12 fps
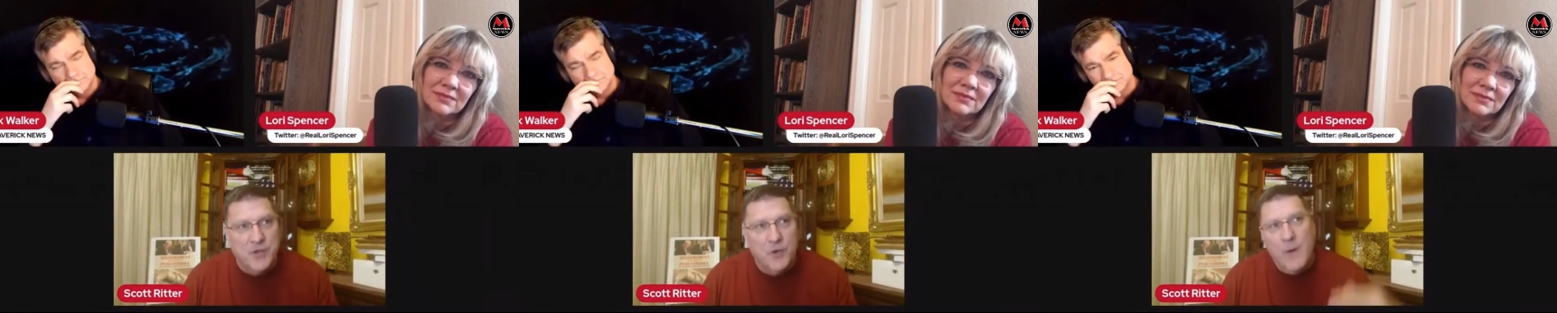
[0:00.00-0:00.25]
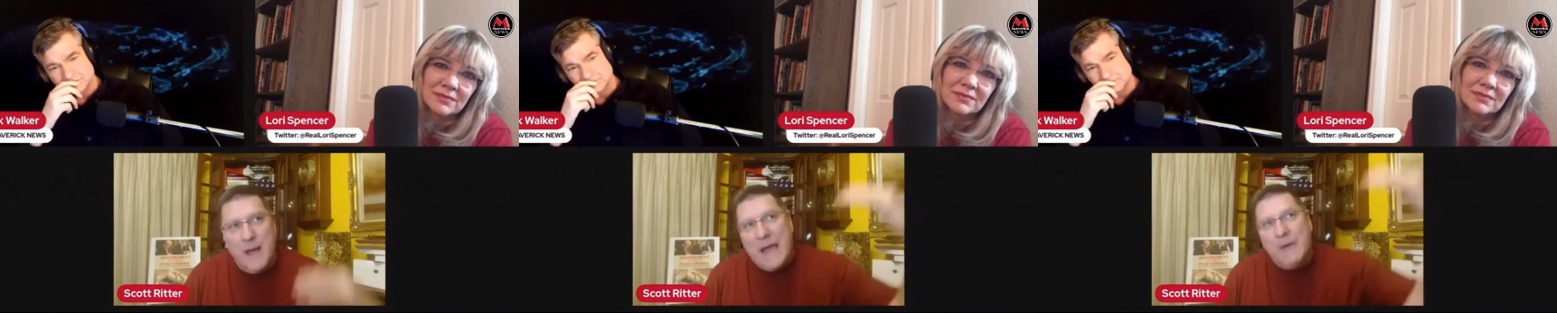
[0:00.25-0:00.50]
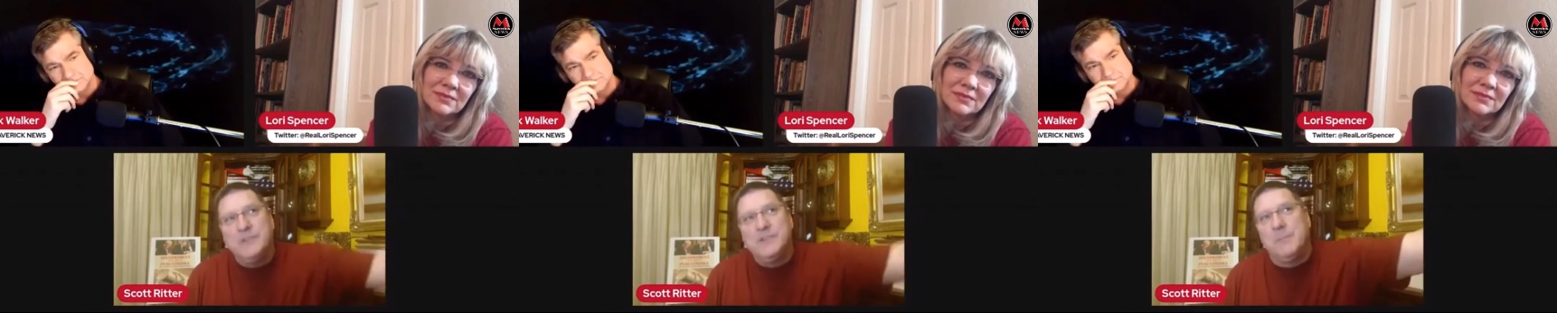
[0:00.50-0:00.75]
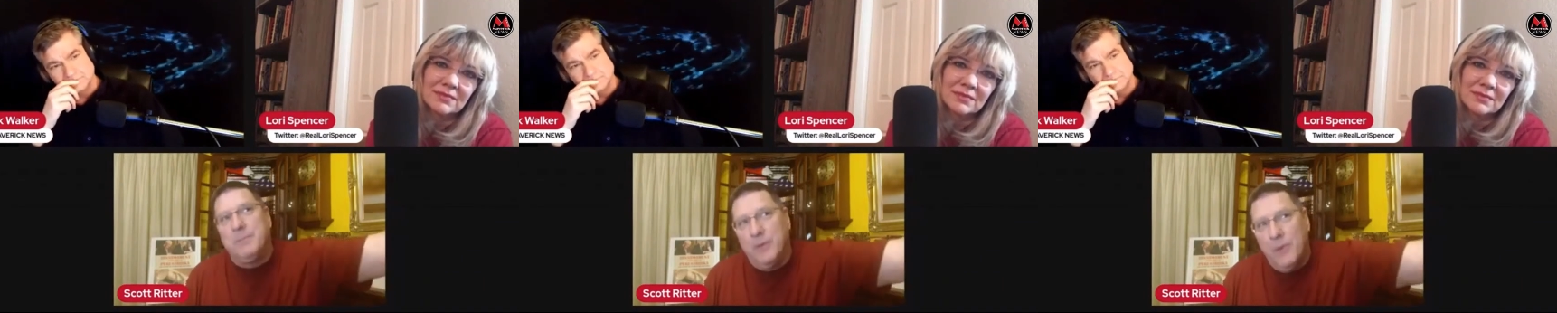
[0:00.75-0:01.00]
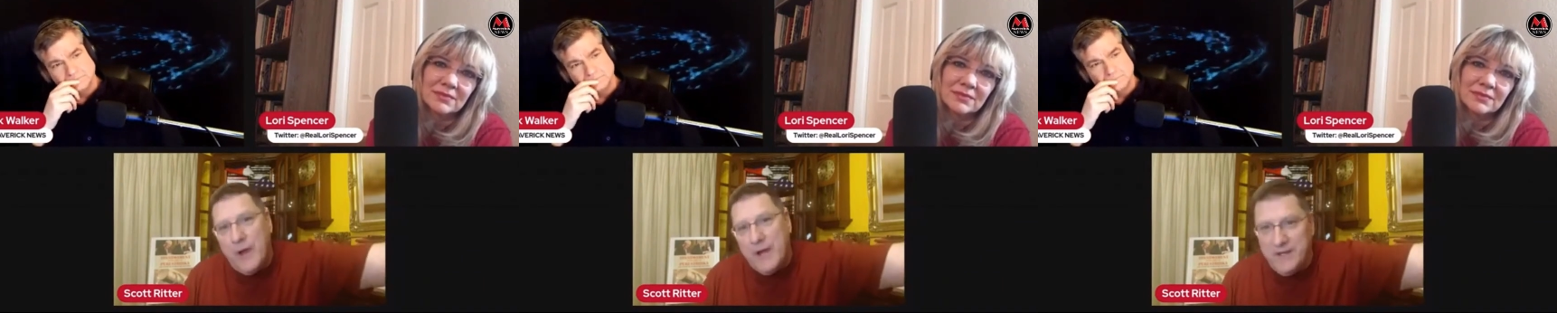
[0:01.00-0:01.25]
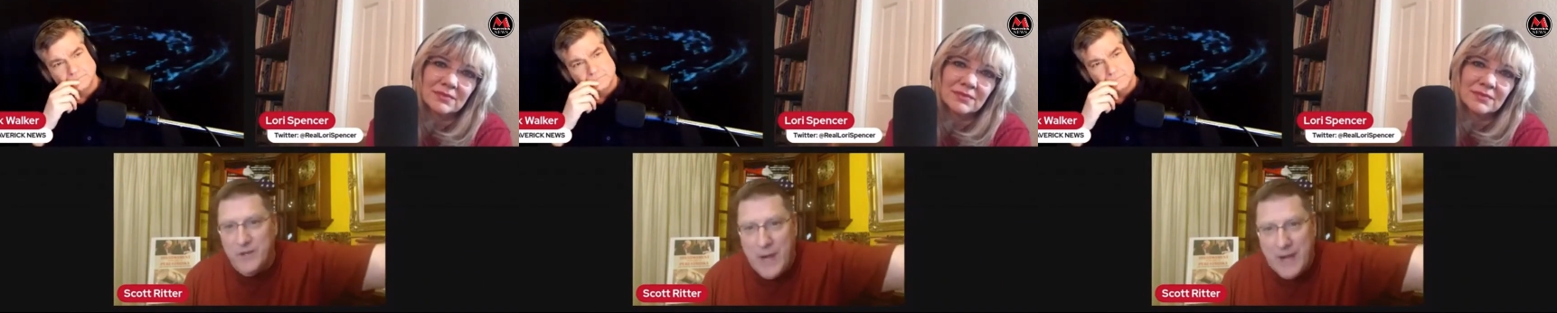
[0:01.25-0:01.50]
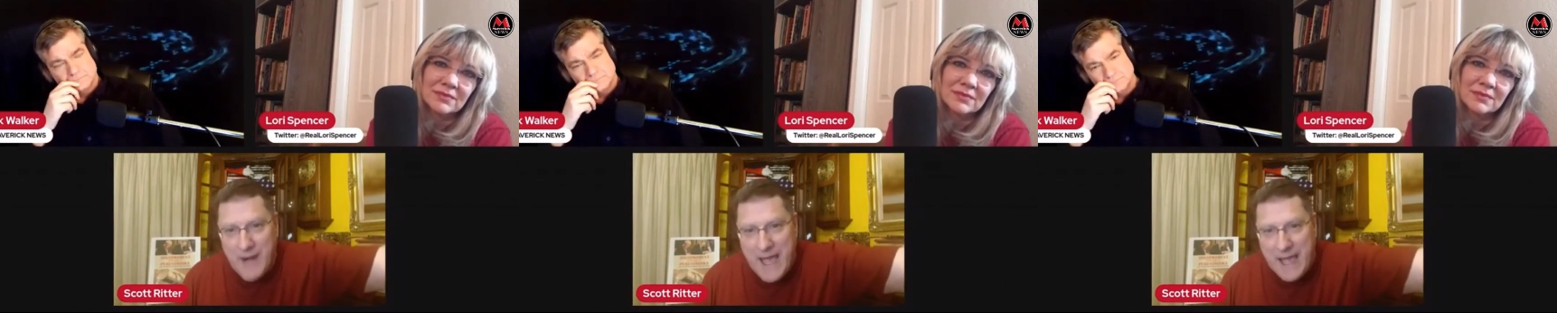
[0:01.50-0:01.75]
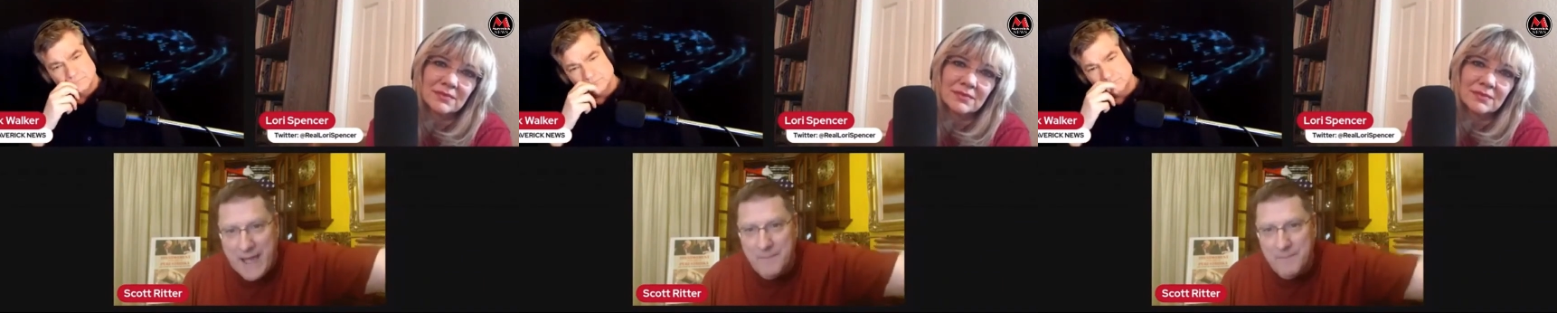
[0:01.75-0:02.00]
Speaker 1: So while I was deployed into
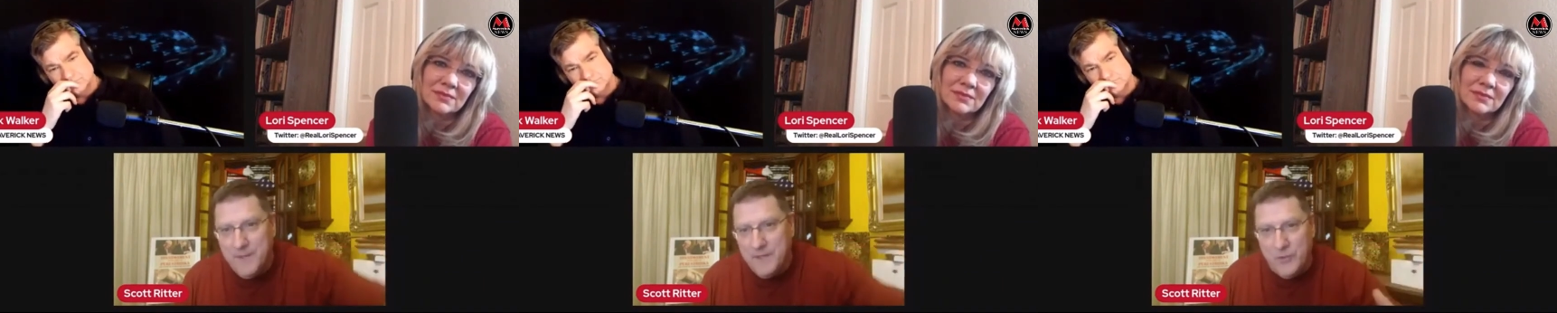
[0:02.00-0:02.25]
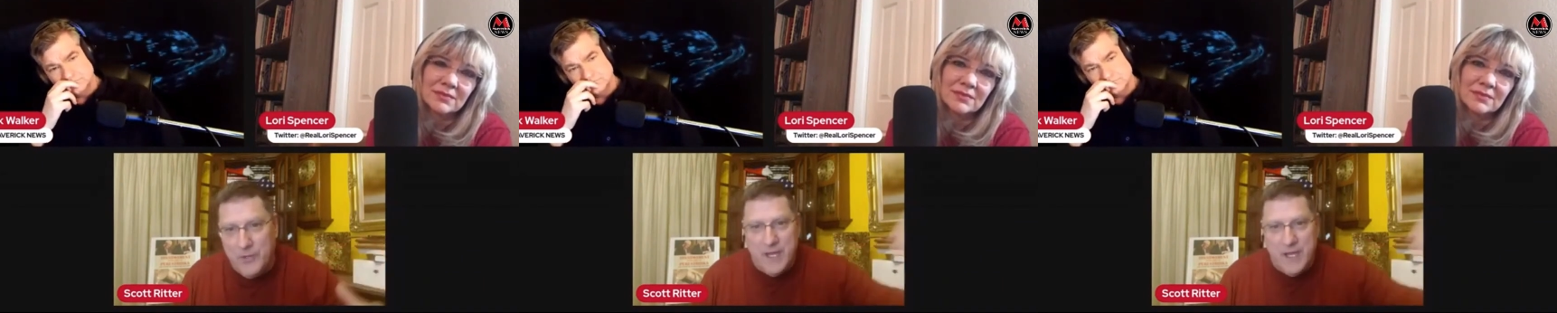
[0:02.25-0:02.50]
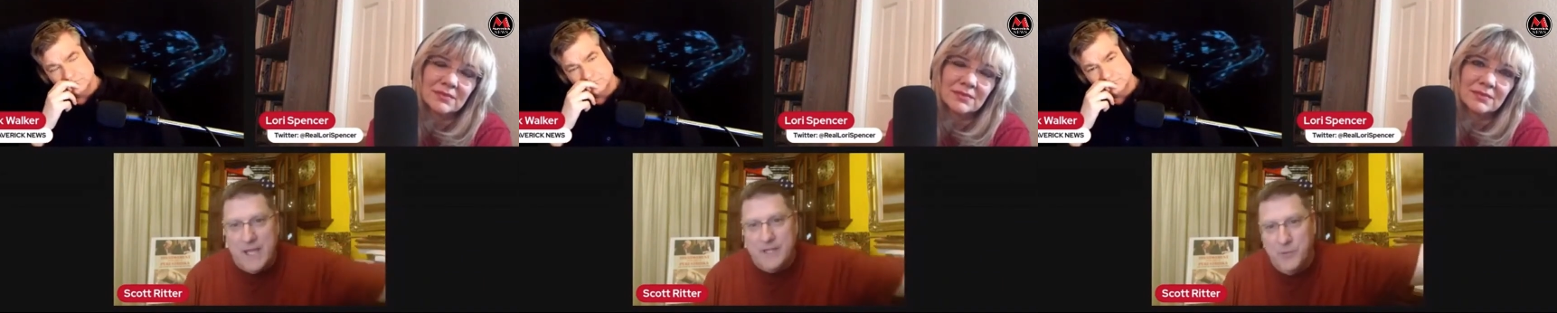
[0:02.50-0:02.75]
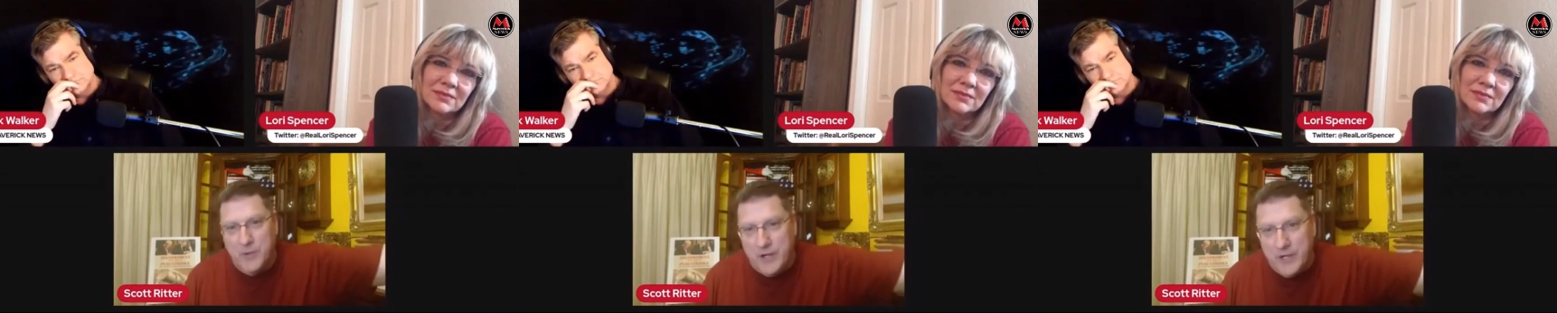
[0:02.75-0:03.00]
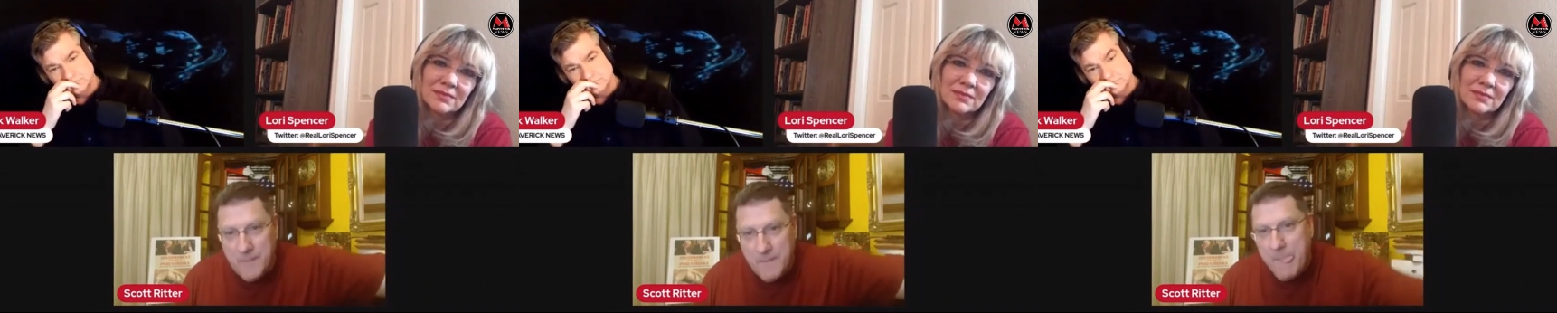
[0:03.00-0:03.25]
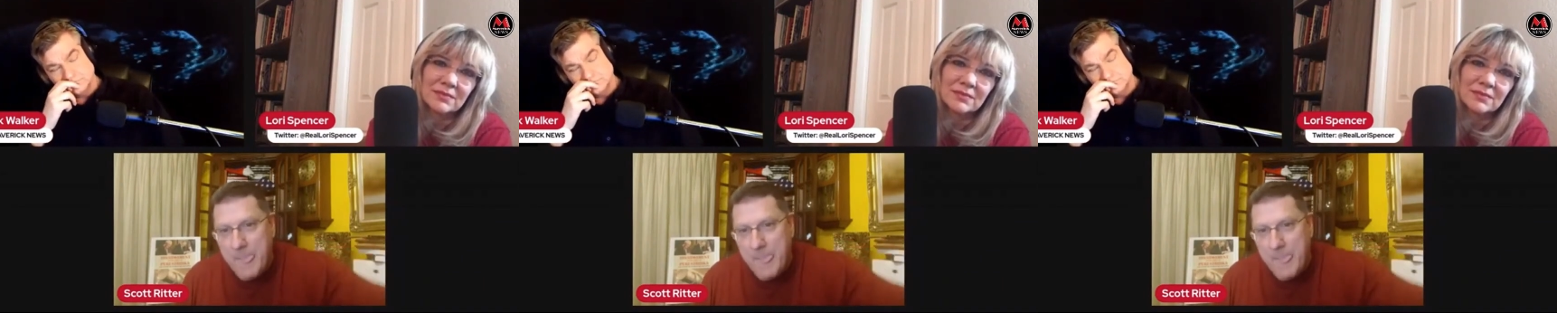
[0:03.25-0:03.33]
Iraq doing God's work,